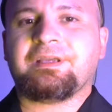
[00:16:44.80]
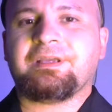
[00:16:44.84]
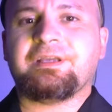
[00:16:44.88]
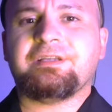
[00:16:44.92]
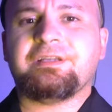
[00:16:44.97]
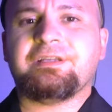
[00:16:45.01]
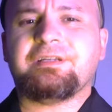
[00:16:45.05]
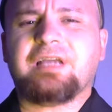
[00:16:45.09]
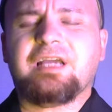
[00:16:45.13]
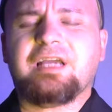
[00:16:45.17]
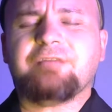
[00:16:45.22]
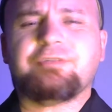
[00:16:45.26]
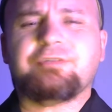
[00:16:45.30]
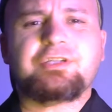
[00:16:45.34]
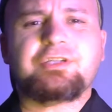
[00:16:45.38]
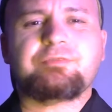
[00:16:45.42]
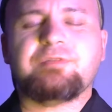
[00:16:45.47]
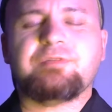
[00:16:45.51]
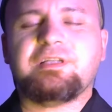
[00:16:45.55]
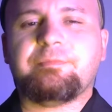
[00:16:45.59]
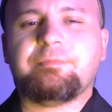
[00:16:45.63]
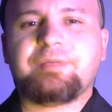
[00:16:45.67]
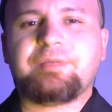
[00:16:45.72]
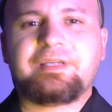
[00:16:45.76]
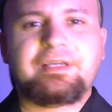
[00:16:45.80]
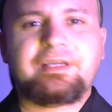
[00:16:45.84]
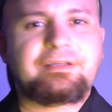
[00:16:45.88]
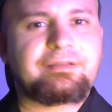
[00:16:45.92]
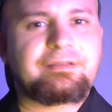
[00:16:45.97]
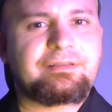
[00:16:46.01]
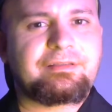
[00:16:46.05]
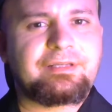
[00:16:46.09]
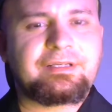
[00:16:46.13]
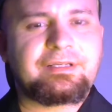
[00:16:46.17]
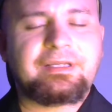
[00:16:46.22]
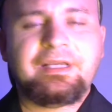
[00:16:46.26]
And I just really
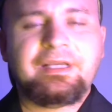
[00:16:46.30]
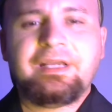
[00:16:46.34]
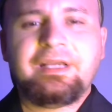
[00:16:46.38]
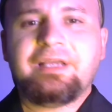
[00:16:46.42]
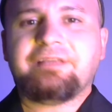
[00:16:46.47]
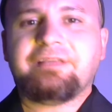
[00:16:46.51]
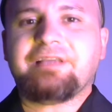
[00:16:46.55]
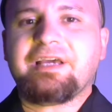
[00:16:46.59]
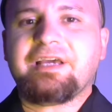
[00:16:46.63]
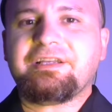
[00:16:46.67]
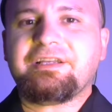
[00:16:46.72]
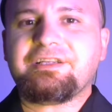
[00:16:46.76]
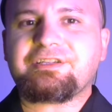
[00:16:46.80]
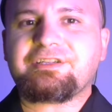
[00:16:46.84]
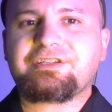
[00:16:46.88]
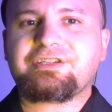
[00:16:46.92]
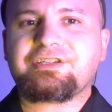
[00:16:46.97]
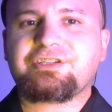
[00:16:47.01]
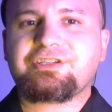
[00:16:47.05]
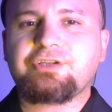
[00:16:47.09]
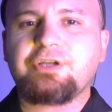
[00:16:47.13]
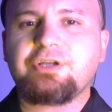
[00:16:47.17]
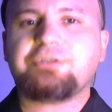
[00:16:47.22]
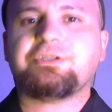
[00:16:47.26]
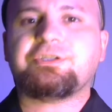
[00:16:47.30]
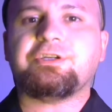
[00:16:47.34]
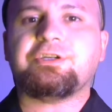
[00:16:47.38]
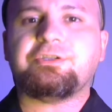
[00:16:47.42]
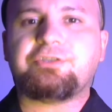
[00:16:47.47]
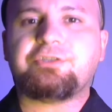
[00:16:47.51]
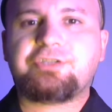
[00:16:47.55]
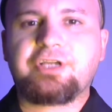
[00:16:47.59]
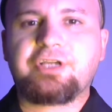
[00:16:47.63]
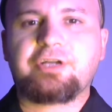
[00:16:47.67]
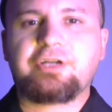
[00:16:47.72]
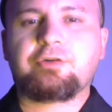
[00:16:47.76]
began to think, that is such
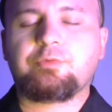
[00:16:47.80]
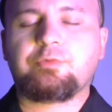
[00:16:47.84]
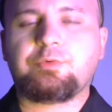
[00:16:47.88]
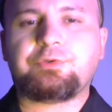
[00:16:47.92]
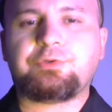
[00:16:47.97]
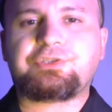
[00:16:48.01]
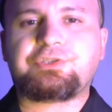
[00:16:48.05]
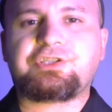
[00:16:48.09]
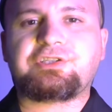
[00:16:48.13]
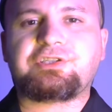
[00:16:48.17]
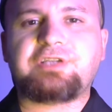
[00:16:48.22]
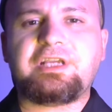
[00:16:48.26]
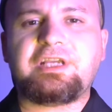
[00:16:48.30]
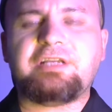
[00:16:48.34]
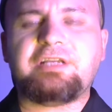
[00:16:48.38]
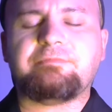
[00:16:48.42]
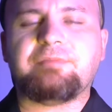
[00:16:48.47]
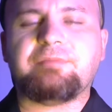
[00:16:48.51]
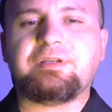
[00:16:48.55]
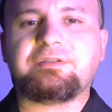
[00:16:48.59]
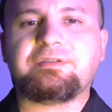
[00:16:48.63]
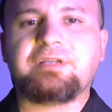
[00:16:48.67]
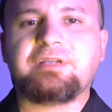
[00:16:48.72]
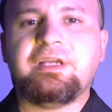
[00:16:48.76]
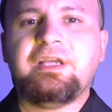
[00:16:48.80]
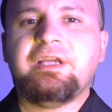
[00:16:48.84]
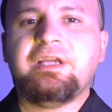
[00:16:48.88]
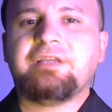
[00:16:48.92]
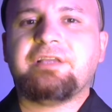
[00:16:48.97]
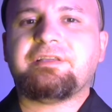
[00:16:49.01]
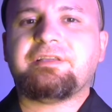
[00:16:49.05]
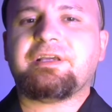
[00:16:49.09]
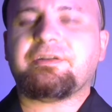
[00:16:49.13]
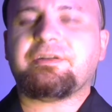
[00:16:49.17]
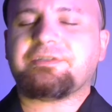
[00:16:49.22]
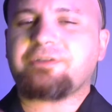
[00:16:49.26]
a general statement,
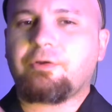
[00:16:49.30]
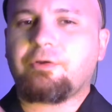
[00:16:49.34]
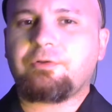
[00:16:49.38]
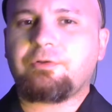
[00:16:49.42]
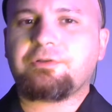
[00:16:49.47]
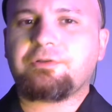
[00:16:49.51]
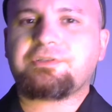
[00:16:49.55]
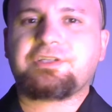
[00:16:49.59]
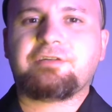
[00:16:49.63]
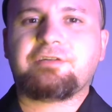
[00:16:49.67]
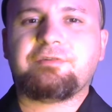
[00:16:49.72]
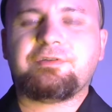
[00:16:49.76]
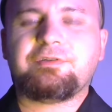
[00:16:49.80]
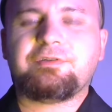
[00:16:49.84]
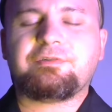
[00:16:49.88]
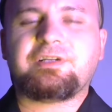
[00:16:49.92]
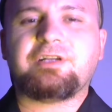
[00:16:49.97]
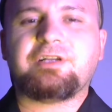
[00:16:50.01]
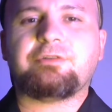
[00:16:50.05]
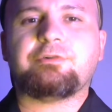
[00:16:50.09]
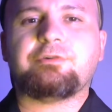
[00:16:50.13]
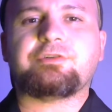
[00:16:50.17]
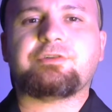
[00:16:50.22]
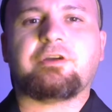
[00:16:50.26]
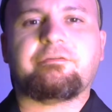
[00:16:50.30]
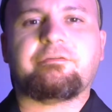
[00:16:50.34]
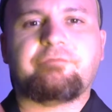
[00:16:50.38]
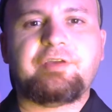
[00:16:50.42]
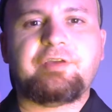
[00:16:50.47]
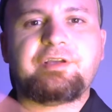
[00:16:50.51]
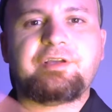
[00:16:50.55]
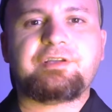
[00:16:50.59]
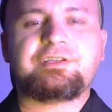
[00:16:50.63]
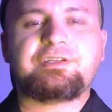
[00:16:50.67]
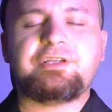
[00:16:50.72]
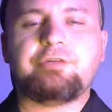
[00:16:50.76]
that all serial killers are
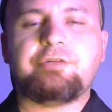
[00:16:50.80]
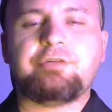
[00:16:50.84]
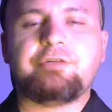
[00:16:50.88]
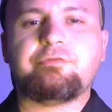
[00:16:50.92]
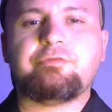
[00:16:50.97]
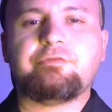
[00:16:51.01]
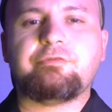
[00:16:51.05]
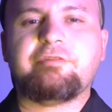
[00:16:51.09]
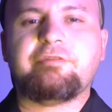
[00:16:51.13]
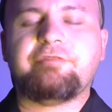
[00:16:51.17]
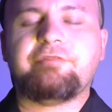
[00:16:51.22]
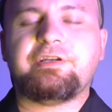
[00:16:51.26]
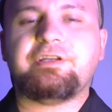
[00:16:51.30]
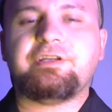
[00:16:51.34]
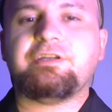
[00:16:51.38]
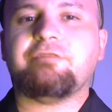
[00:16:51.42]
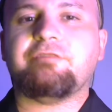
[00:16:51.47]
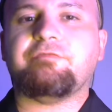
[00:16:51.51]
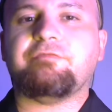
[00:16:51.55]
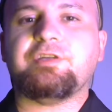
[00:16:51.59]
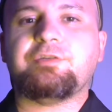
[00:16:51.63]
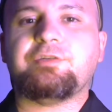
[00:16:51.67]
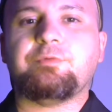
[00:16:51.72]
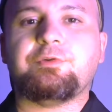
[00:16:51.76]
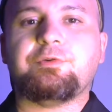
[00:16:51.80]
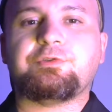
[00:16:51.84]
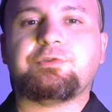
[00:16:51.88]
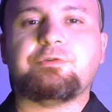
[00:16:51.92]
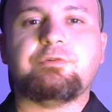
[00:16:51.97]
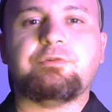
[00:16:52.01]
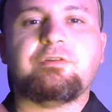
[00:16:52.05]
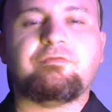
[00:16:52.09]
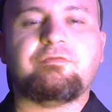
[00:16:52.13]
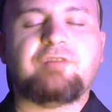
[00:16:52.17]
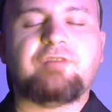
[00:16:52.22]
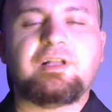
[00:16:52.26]
fantasy-driven individuals who
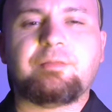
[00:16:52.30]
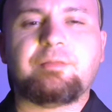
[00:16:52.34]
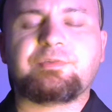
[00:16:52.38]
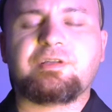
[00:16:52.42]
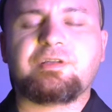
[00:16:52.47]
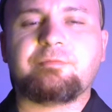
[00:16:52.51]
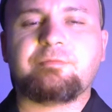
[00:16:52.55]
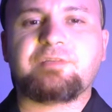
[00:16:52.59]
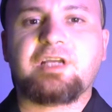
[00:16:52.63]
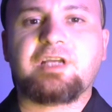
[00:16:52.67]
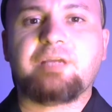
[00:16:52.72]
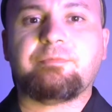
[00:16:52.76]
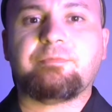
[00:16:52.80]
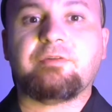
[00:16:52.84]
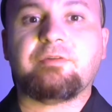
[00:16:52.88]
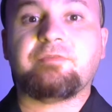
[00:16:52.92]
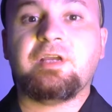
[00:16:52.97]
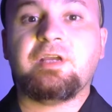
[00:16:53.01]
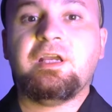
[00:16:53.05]
develop some type of